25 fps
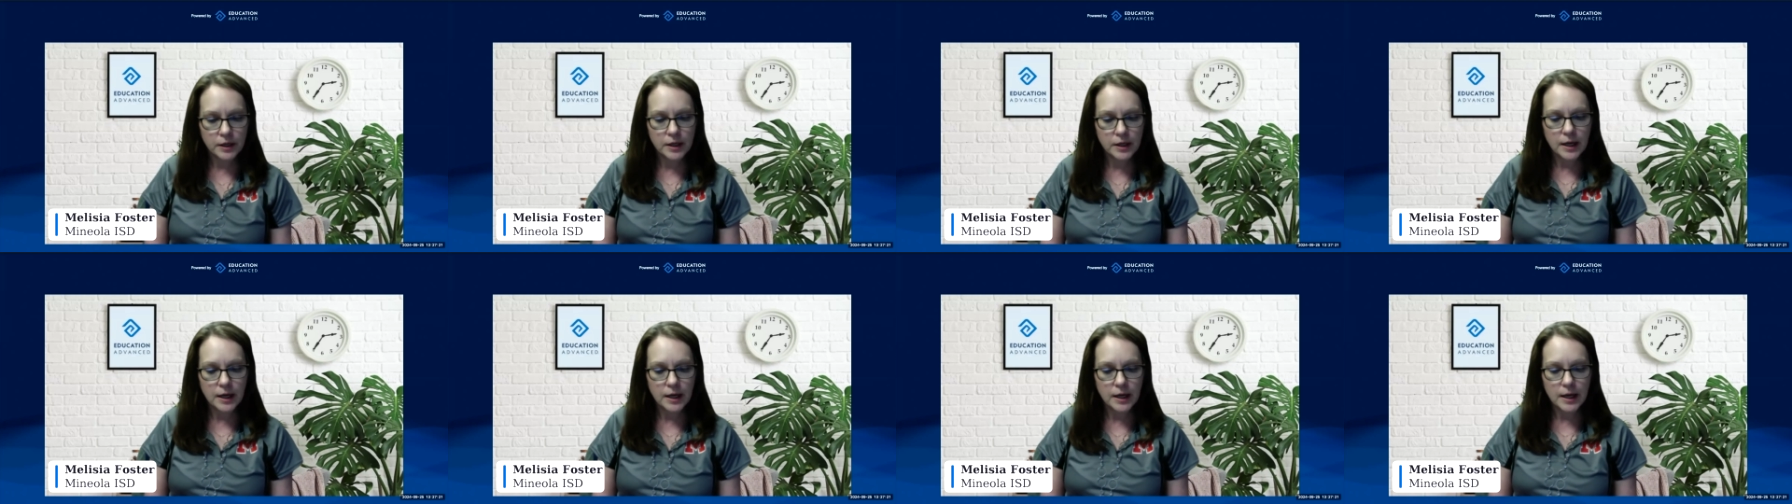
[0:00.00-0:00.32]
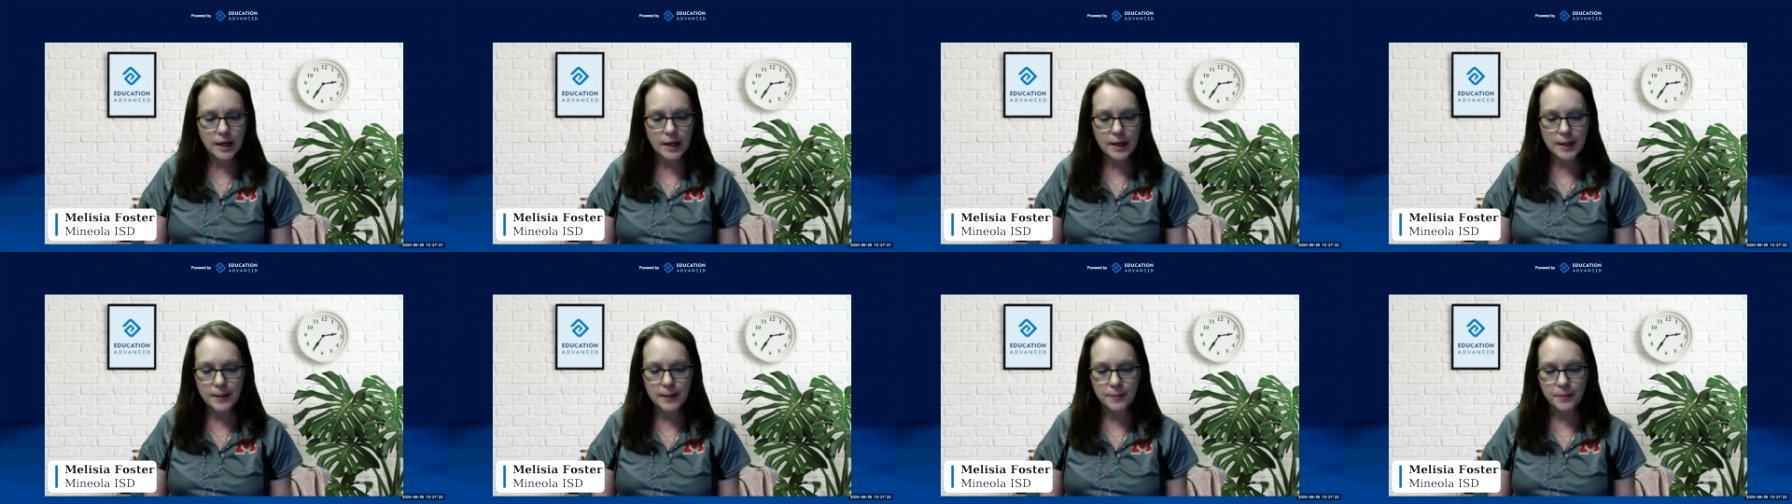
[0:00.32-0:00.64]

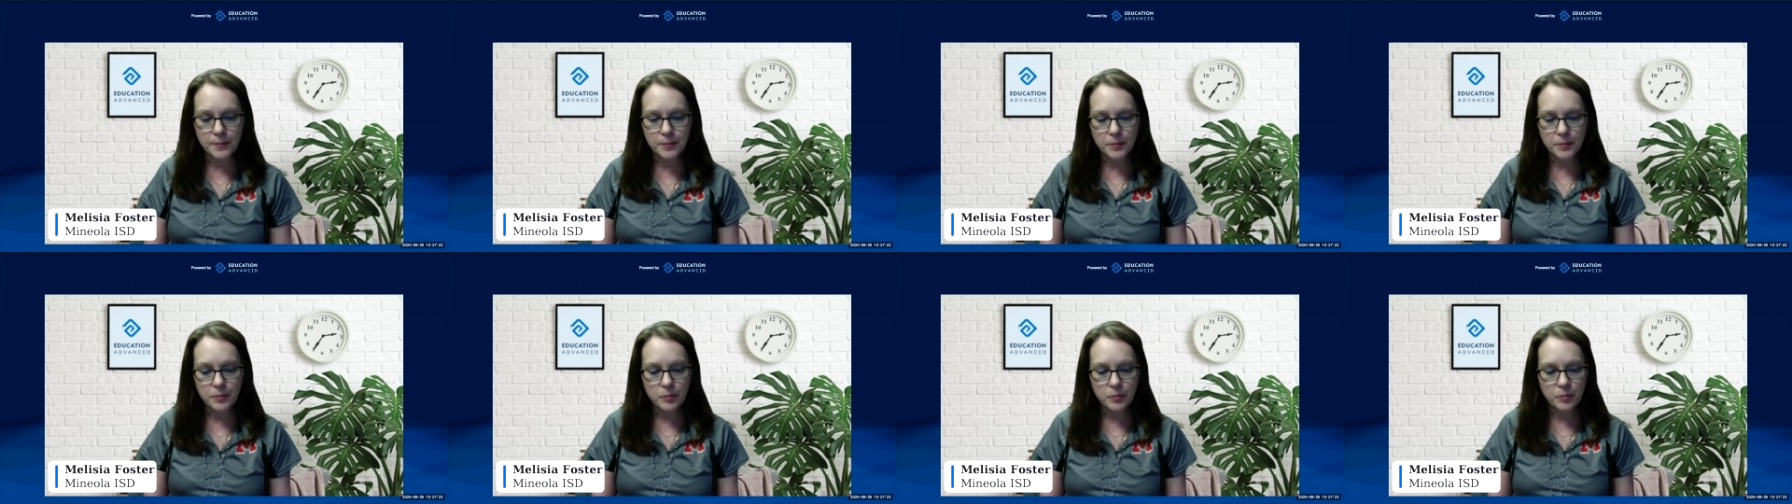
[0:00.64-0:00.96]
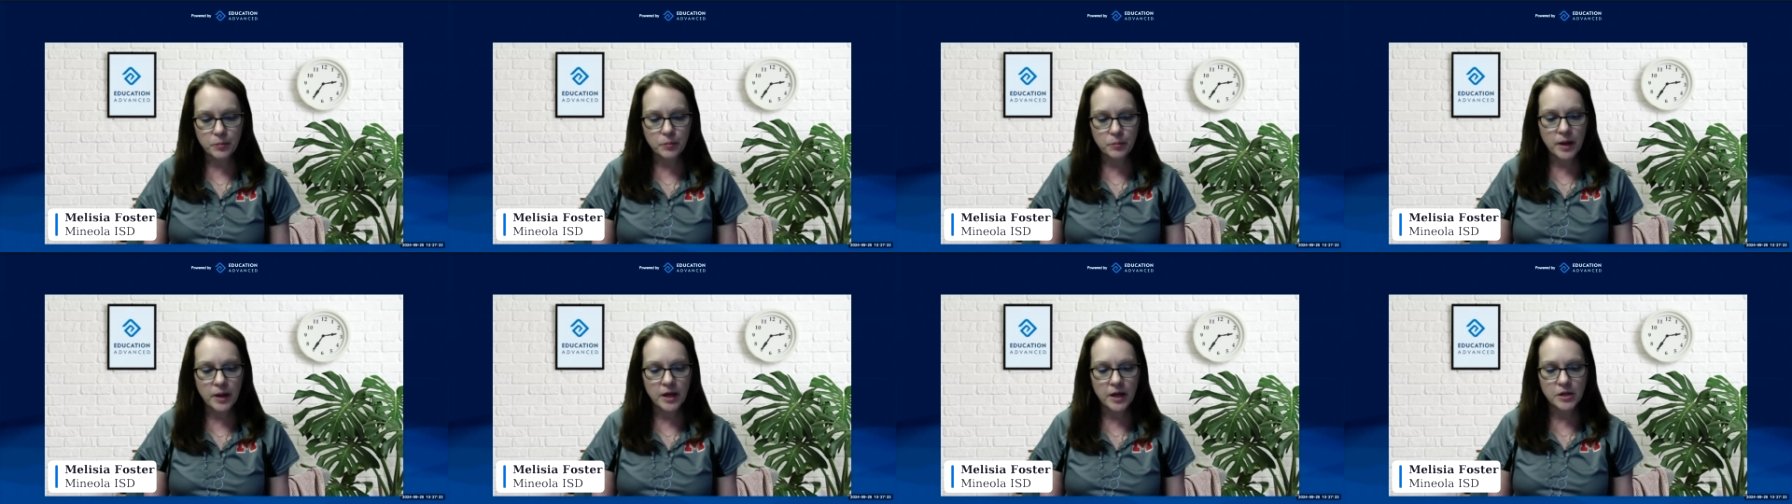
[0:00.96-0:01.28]
Um,
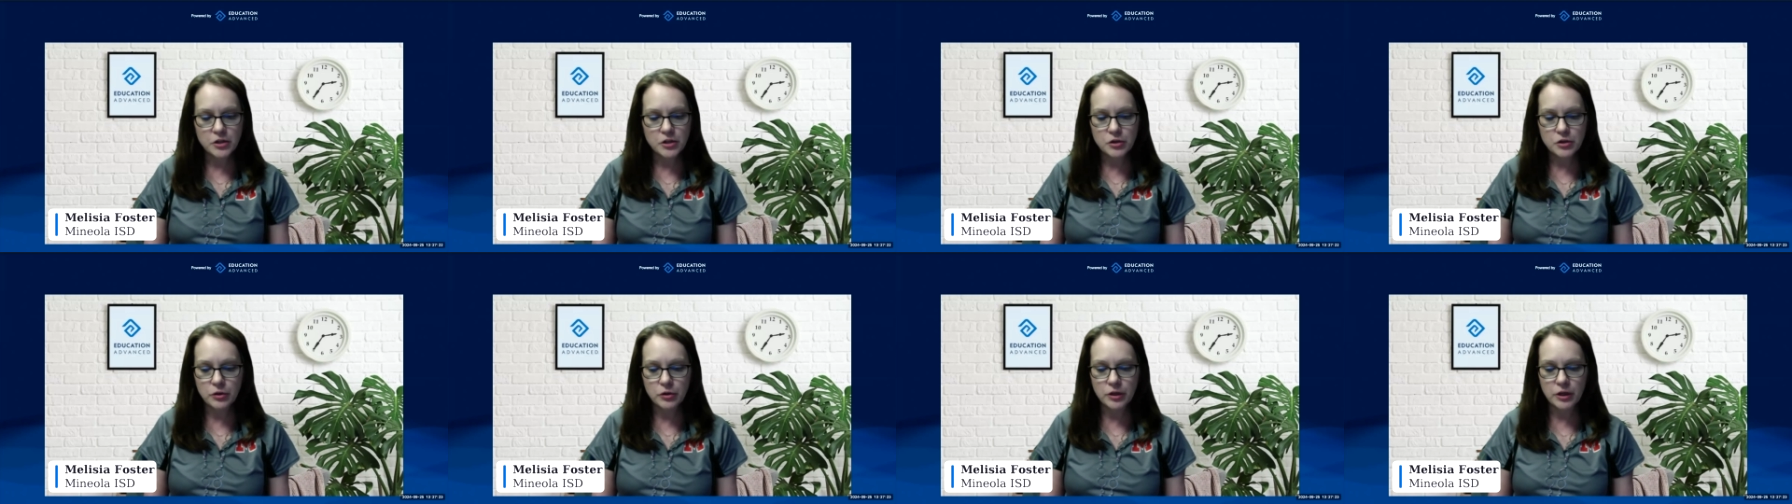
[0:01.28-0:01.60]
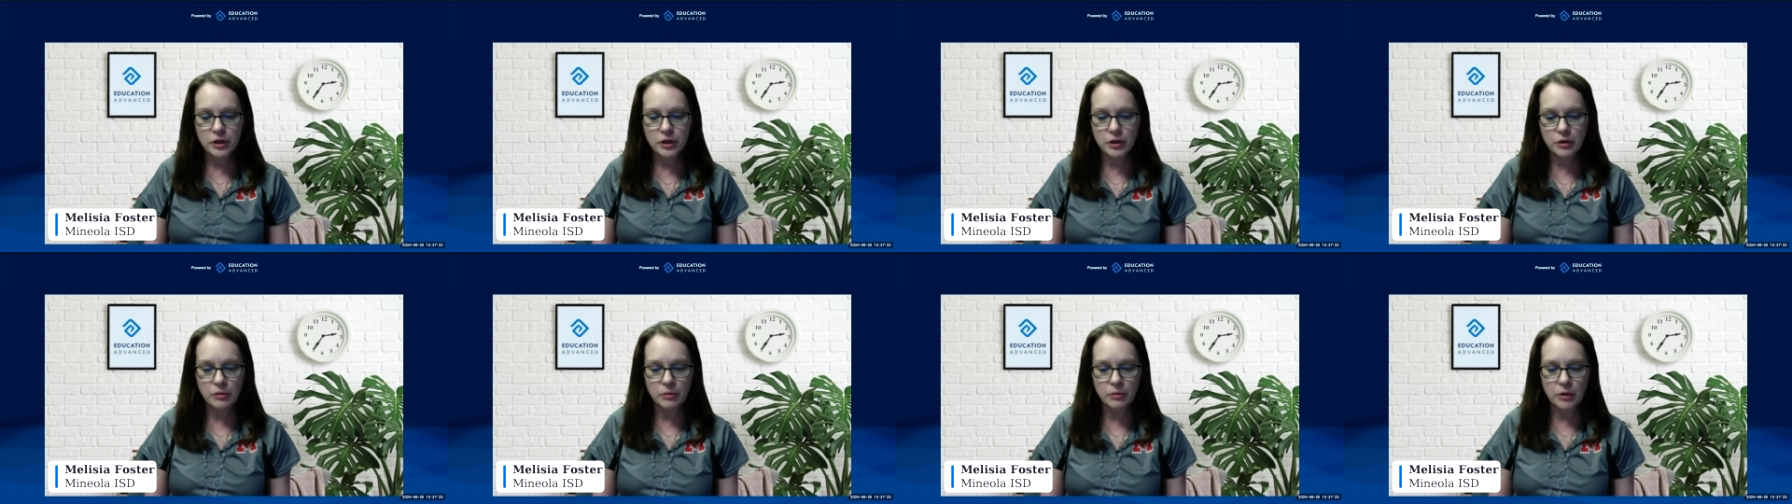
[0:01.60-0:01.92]
make sure that
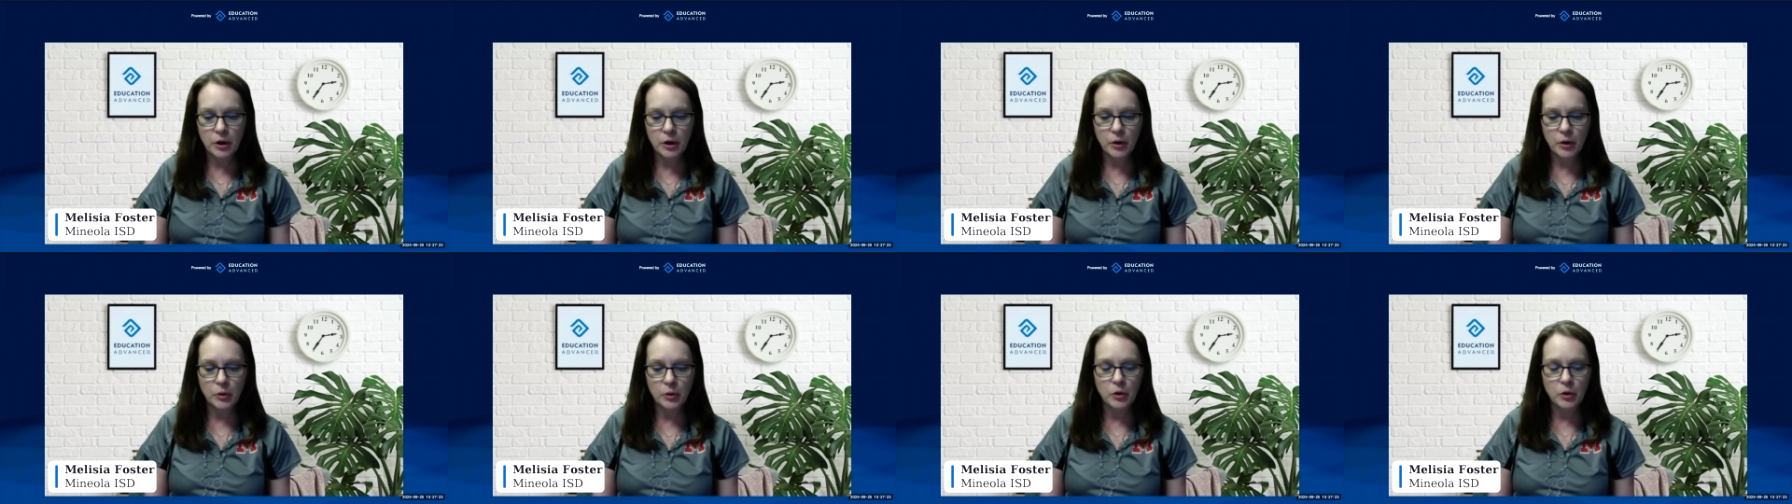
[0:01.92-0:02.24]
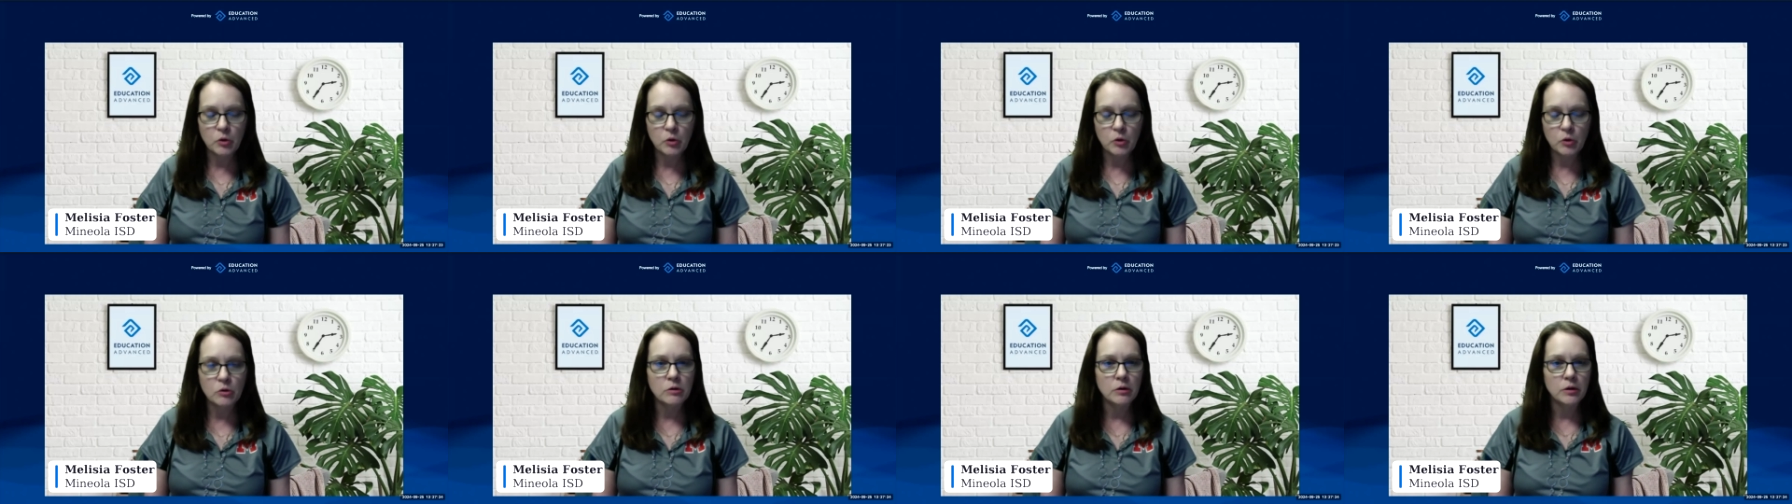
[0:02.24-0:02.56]
you know
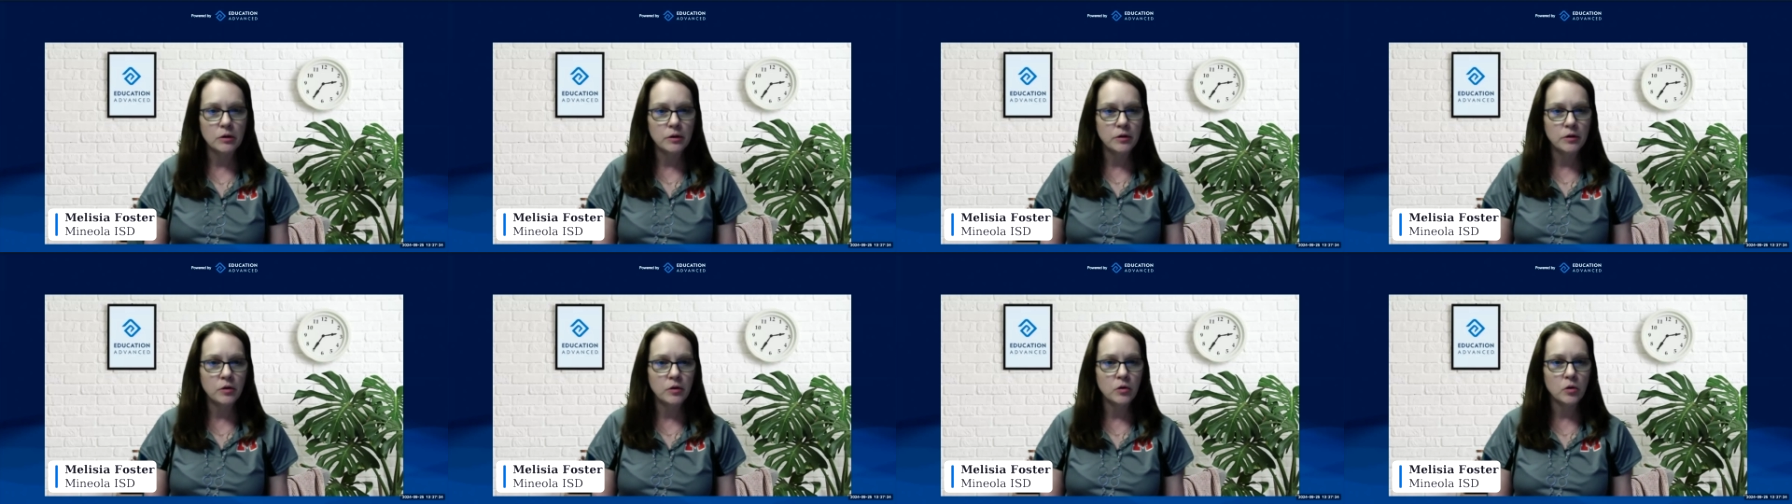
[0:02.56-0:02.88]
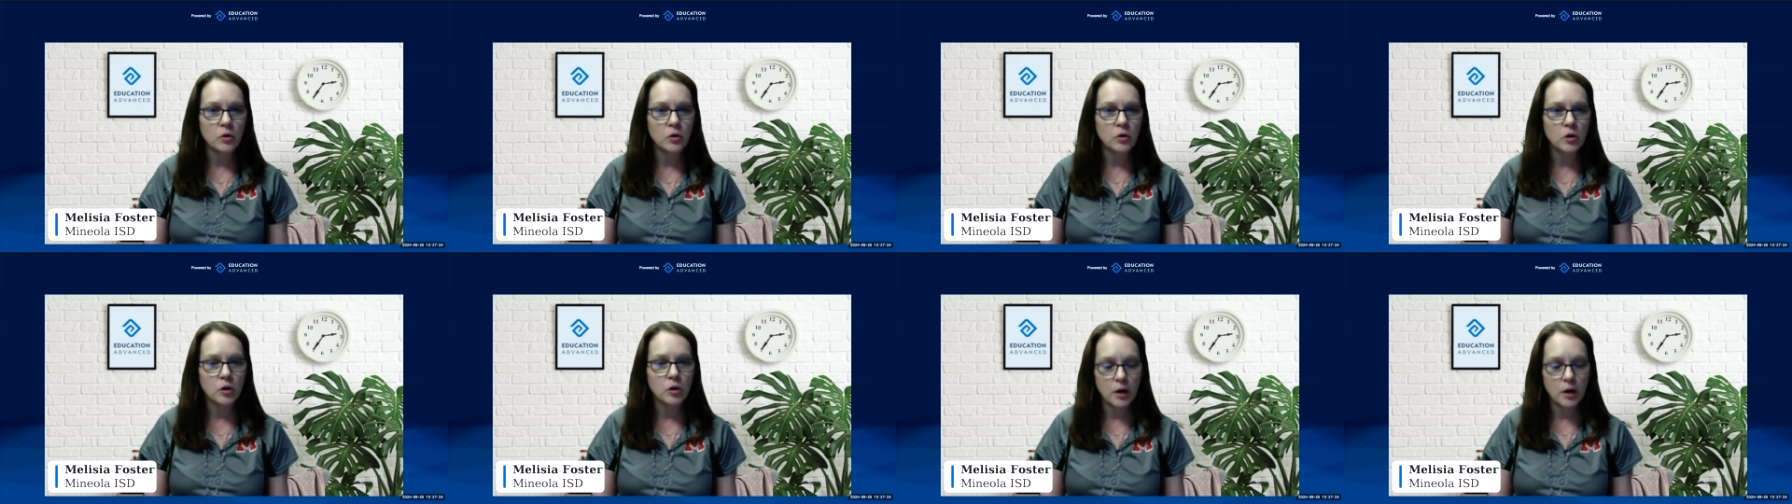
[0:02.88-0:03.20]
your
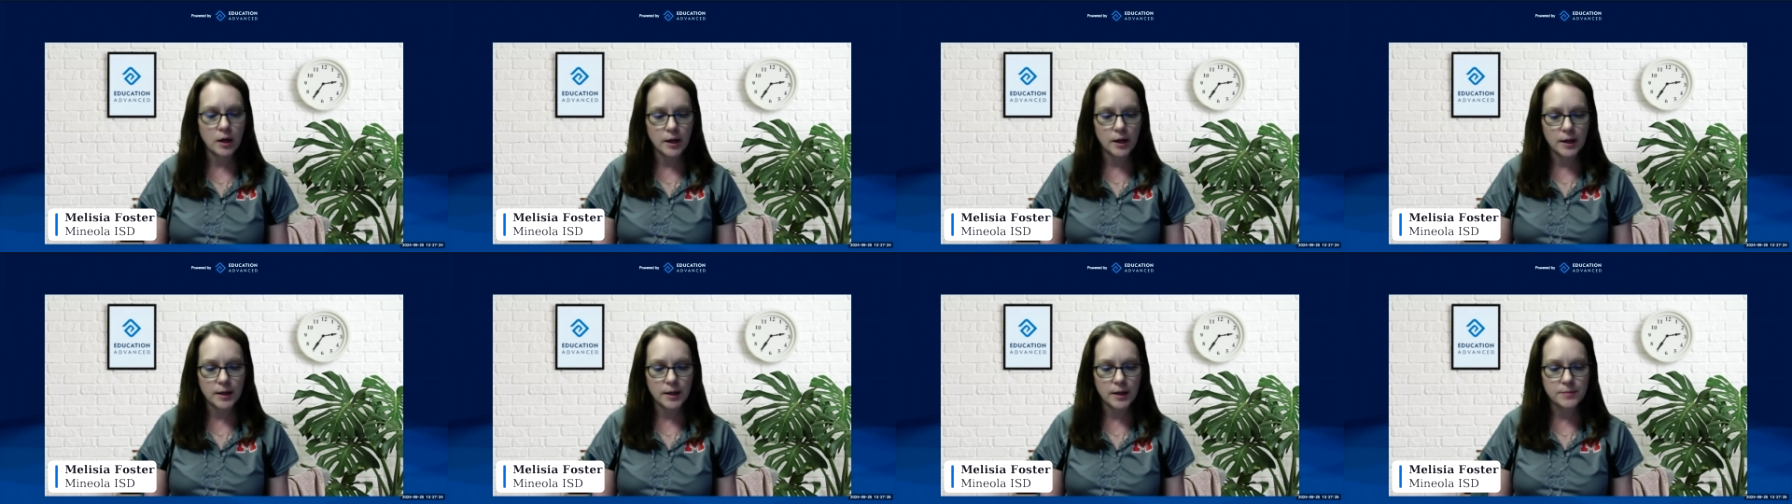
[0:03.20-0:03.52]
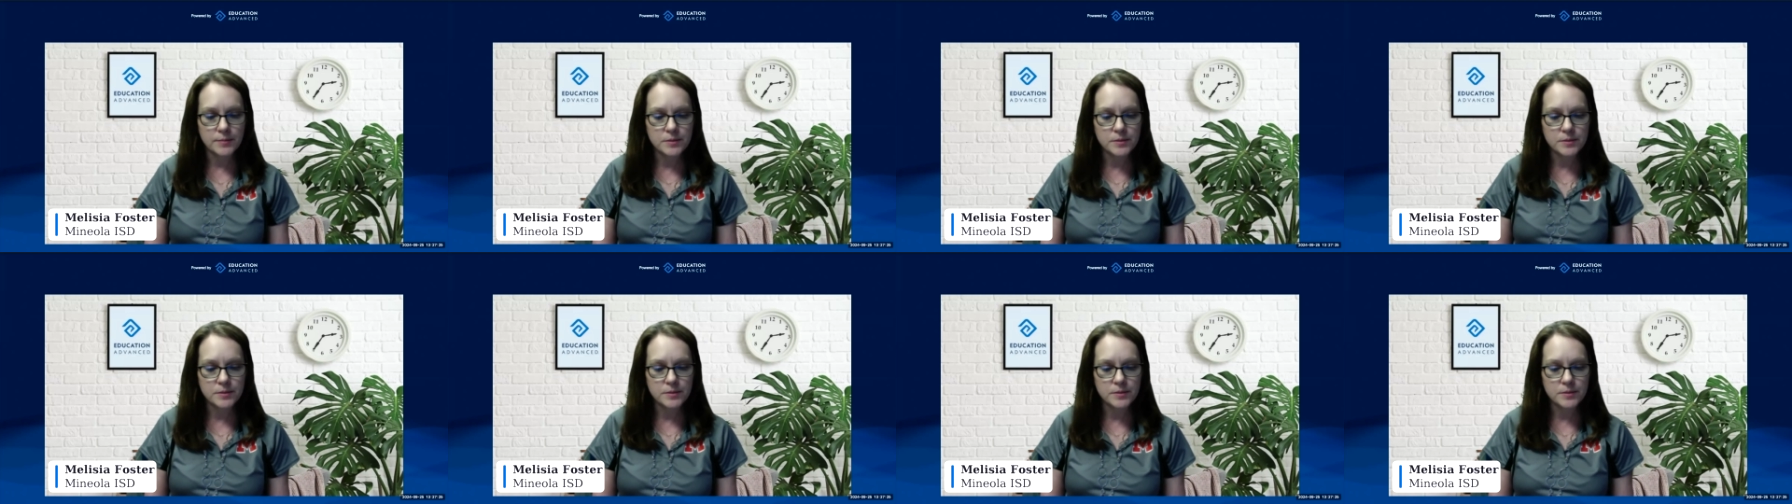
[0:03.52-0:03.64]
your uh,